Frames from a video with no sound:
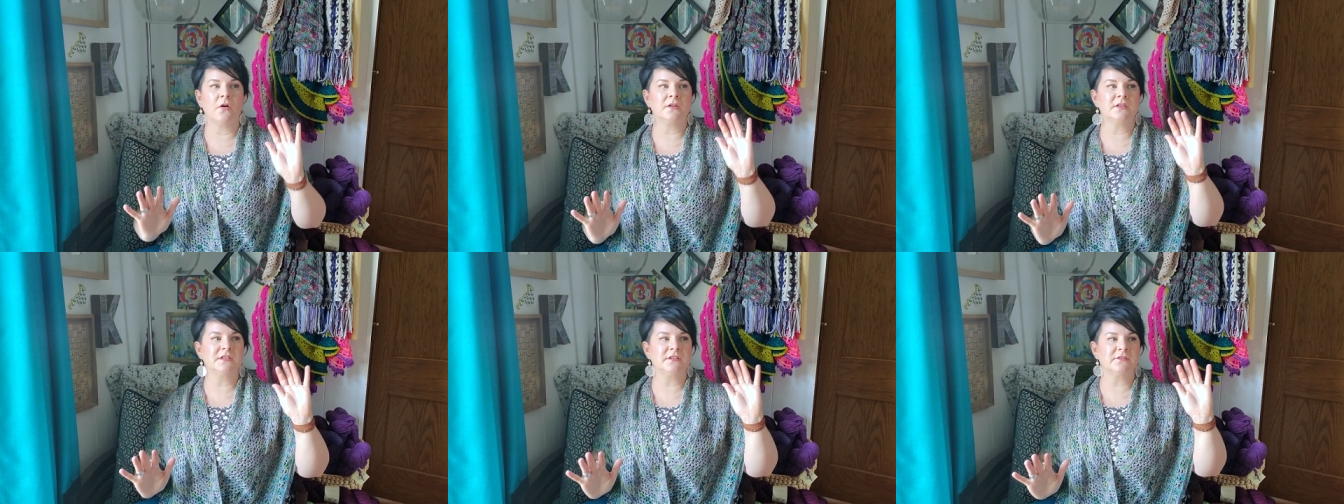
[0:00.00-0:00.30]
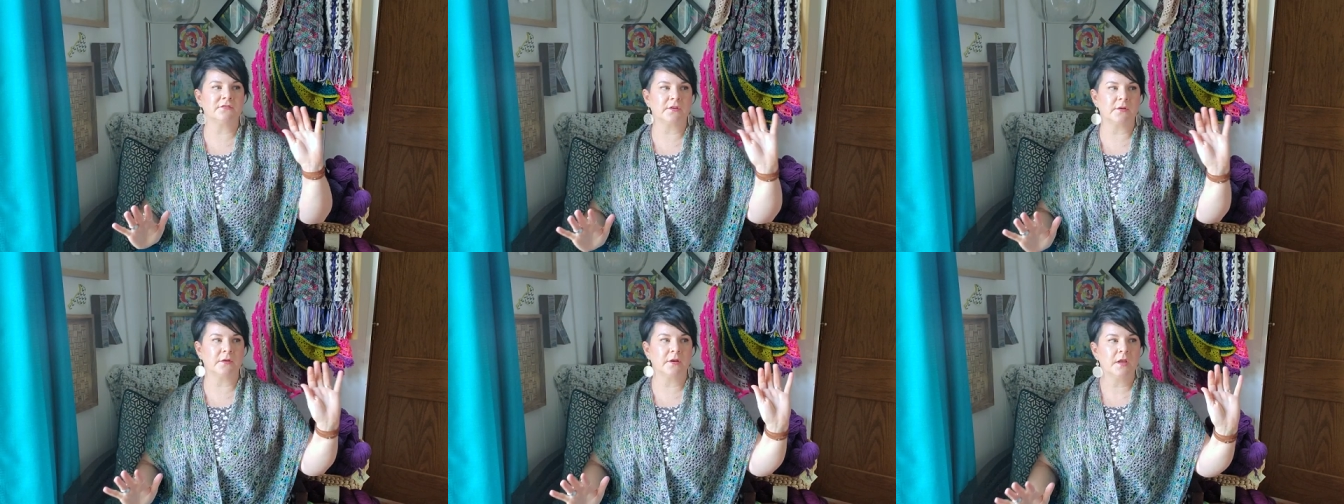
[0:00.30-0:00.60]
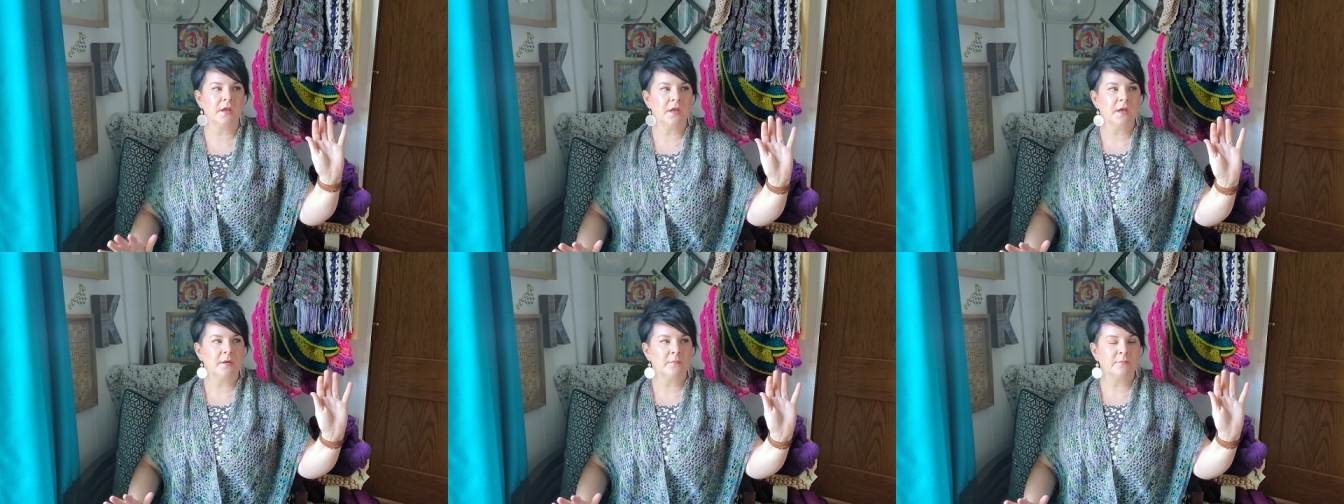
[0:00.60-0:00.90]
different
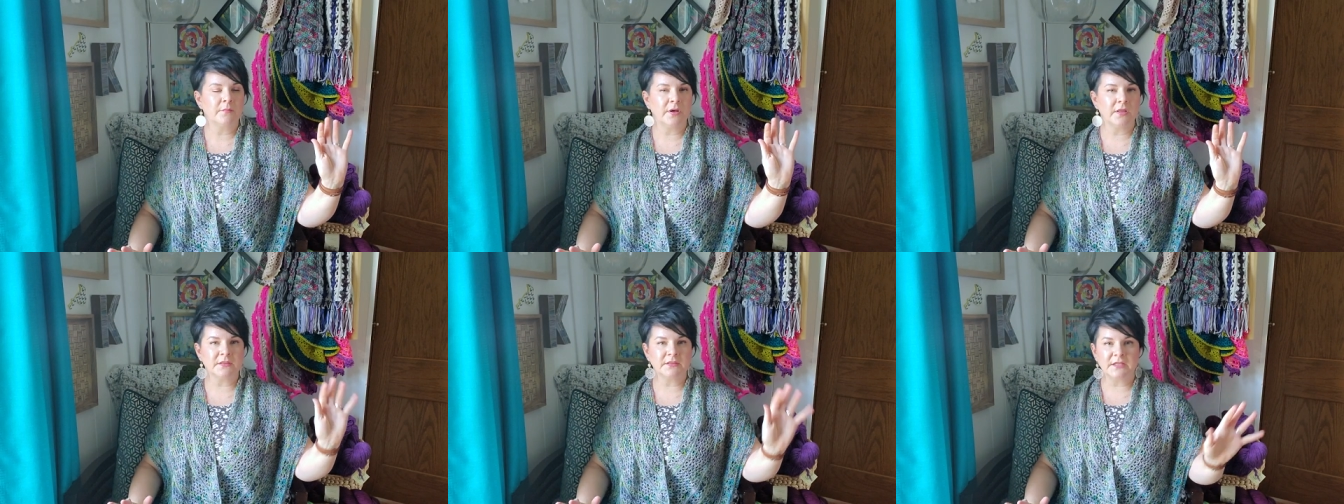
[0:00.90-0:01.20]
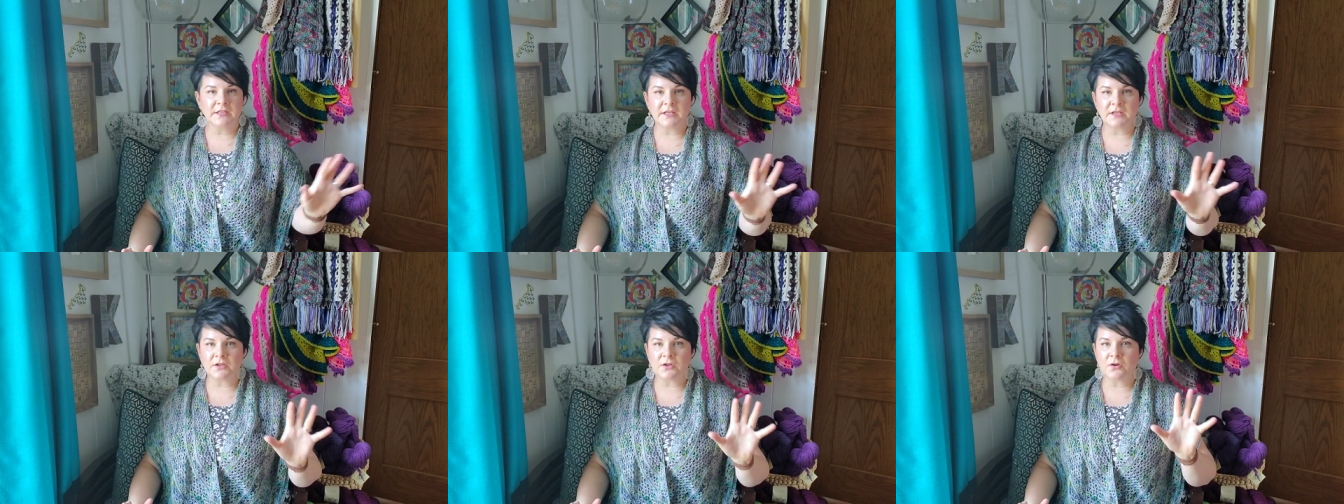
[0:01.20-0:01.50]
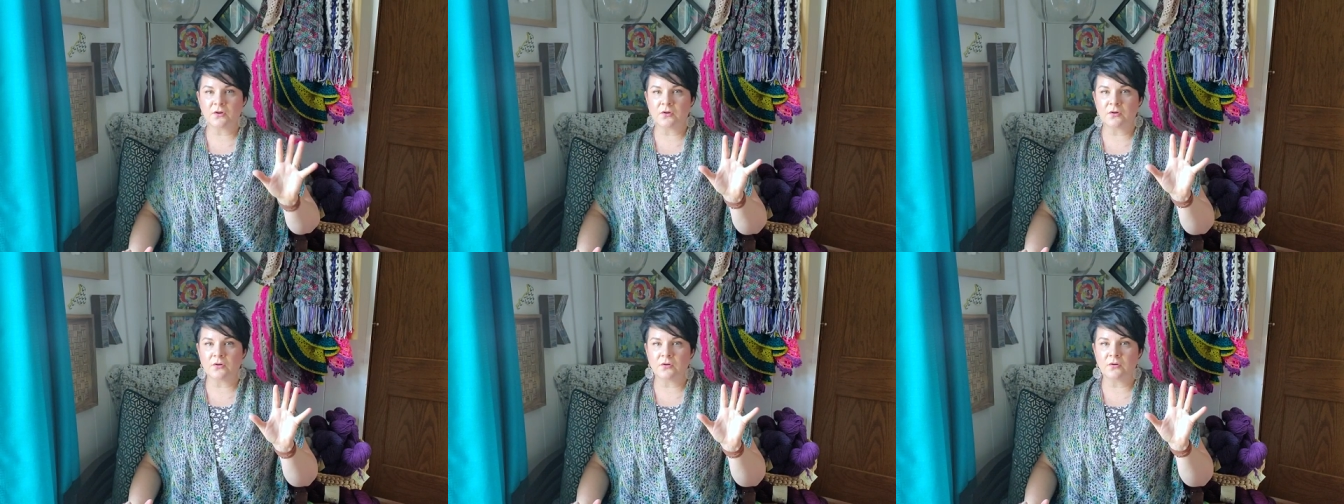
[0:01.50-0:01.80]

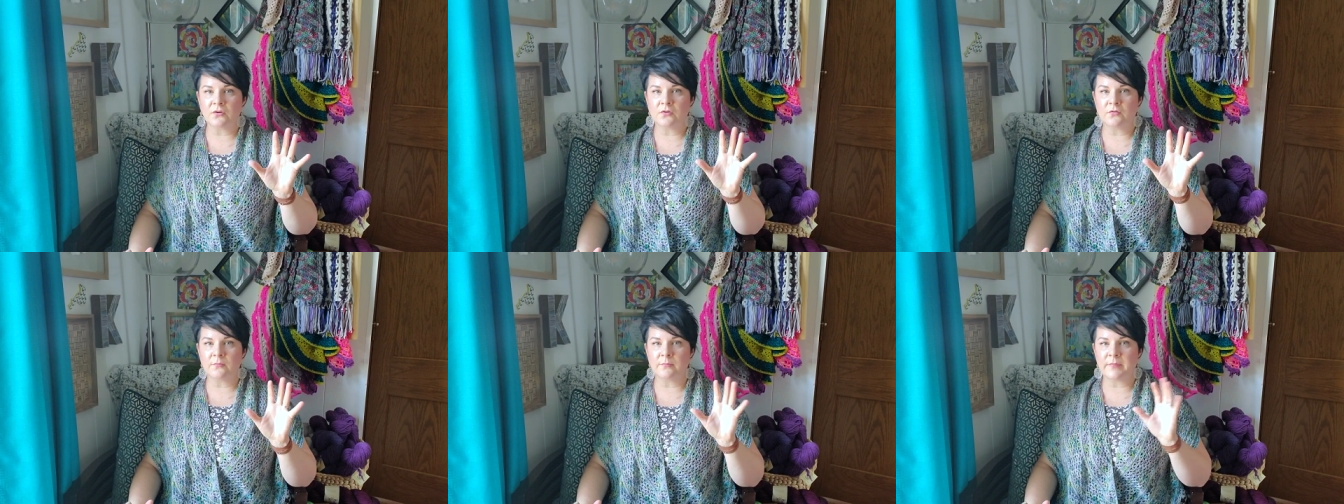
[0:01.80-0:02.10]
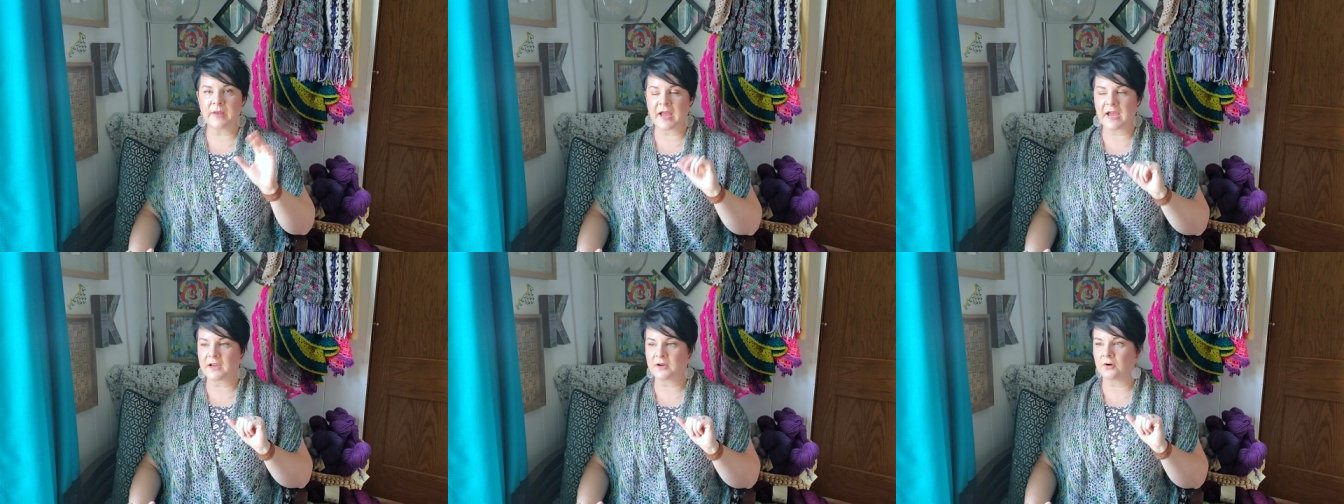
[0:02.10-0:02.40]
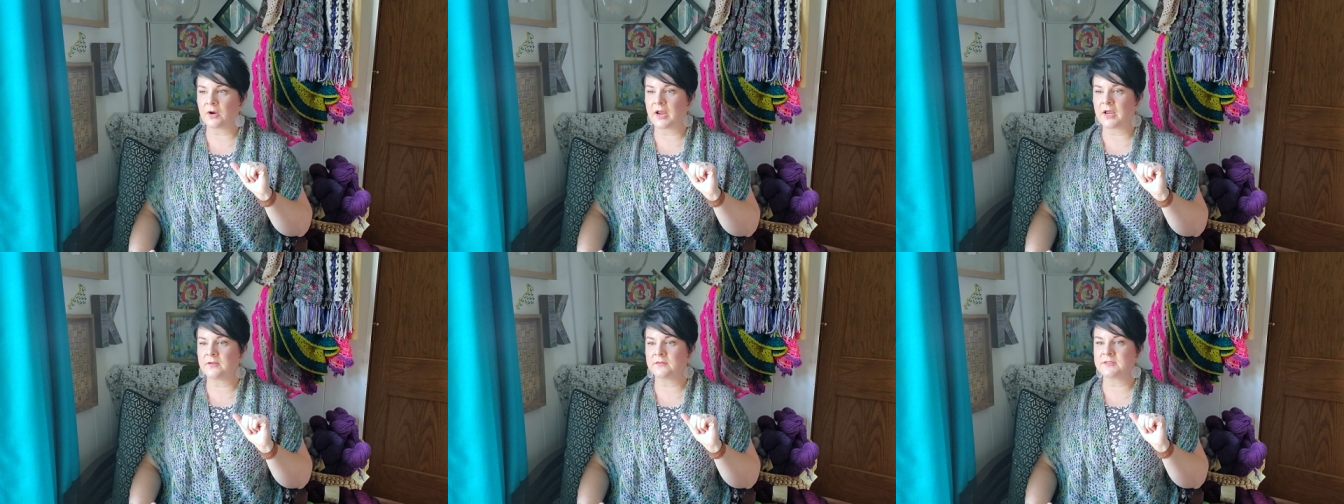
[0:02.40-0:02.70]
political
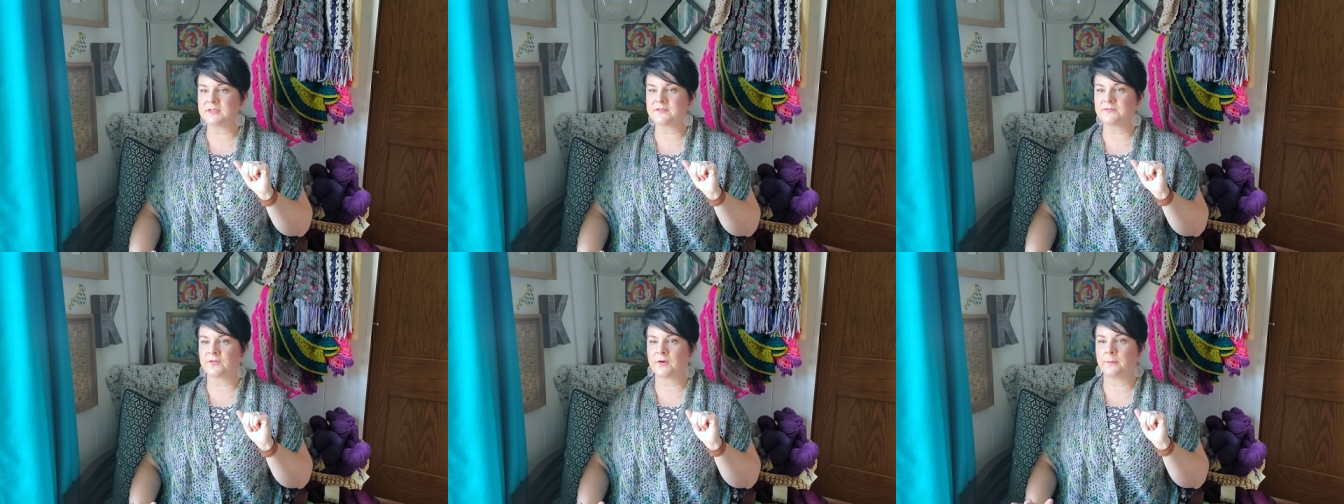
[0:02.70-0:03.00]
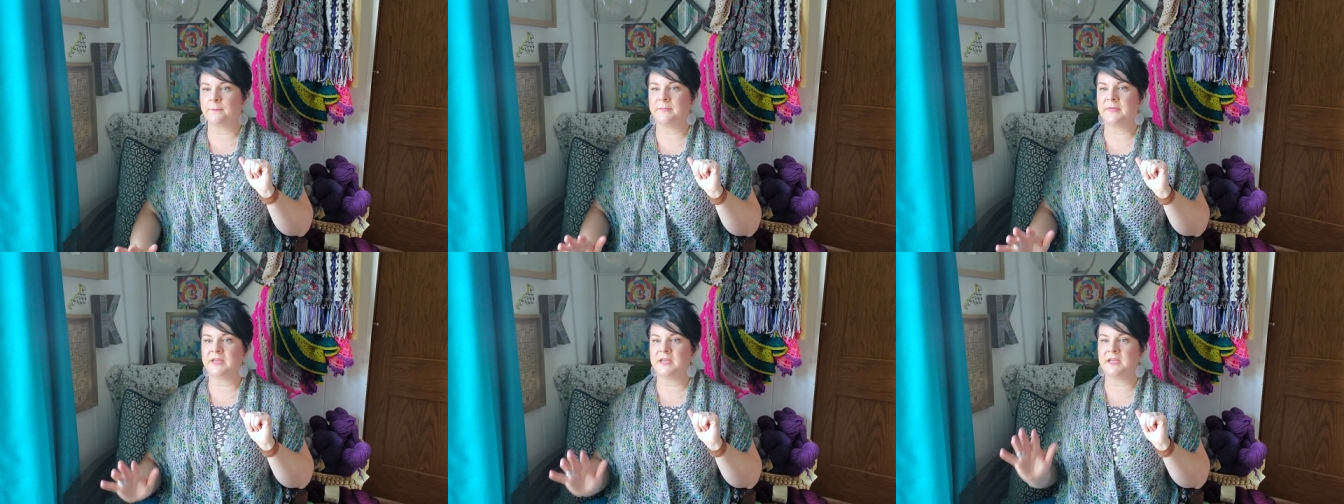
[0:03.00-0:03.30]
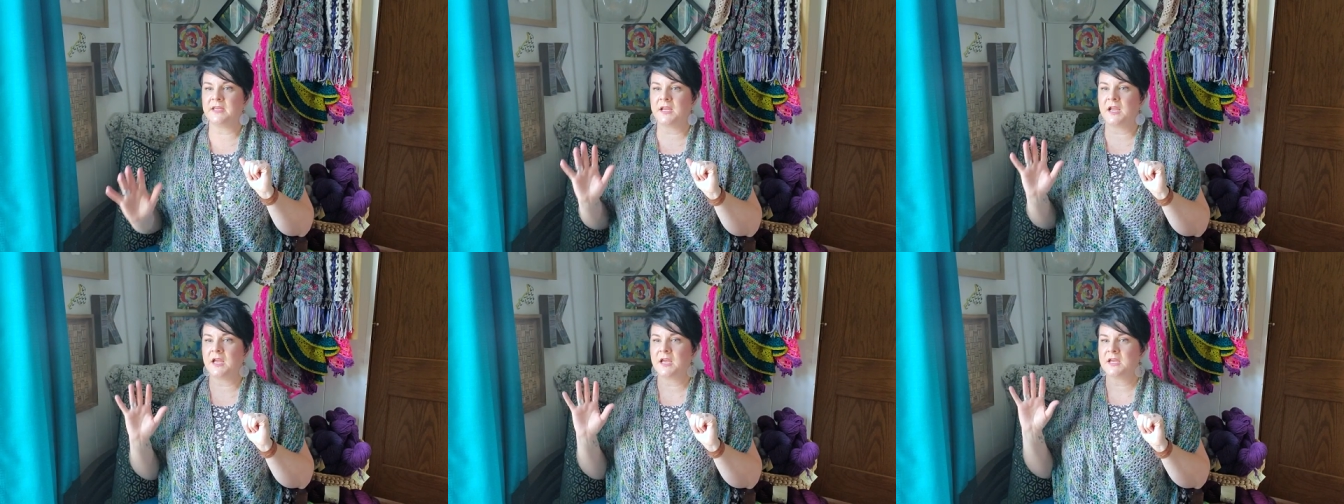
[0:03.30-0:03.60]
backgrounds from
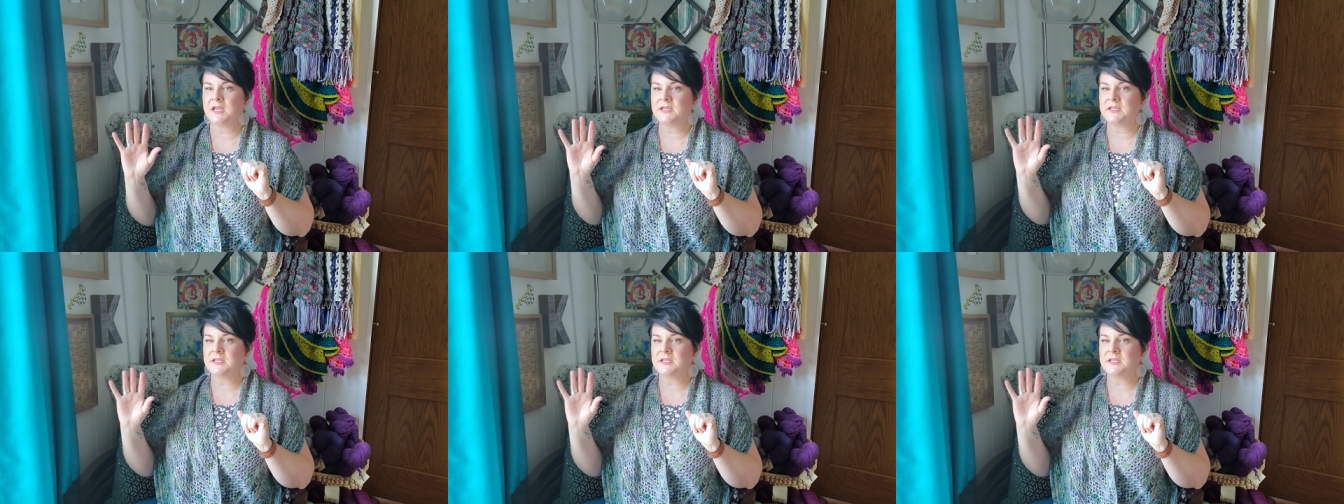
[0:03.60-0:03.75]
me,